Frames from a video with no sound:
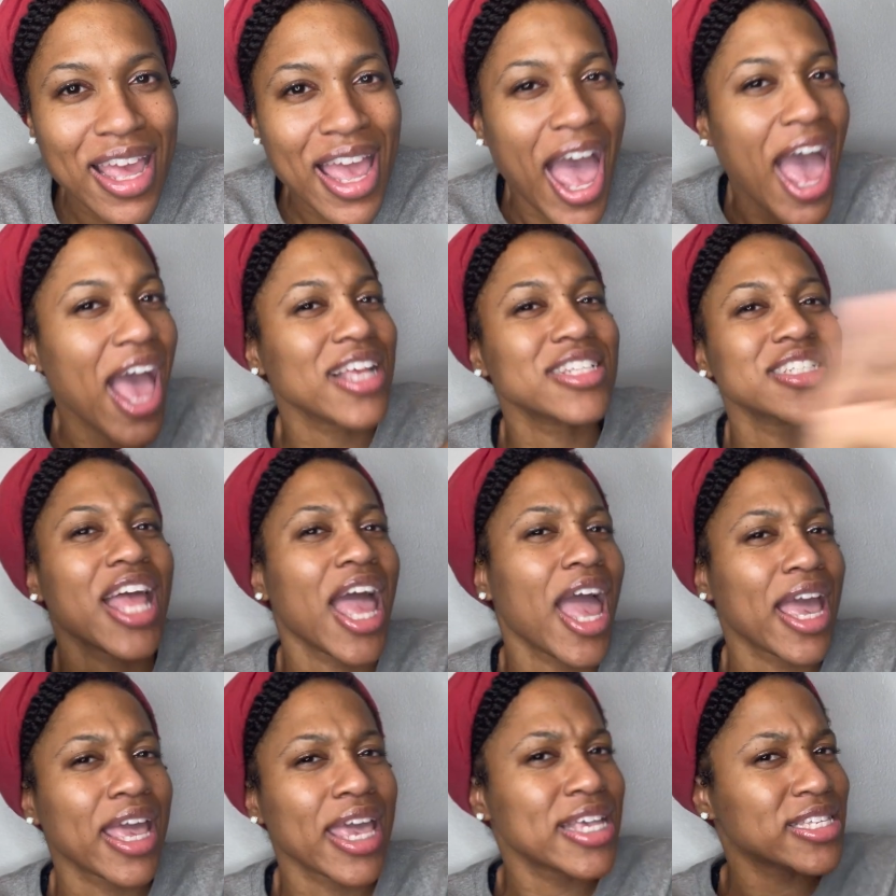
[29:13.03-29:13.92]

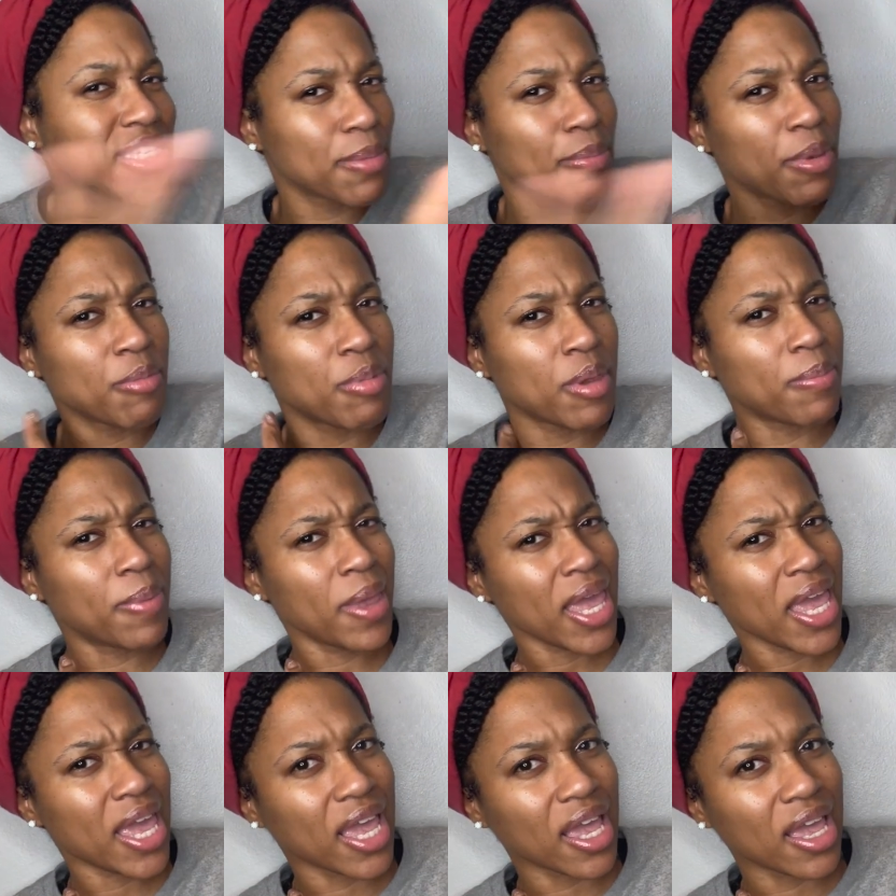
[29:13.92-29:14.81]
Hashtag is it B B
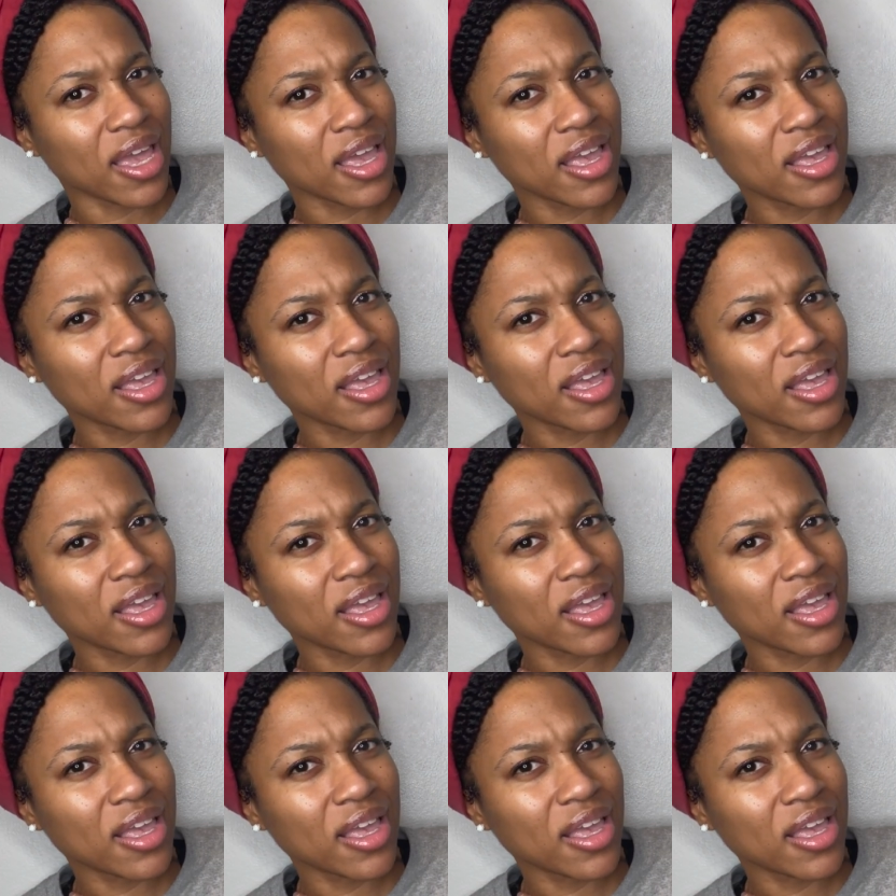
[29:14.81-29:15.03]
B.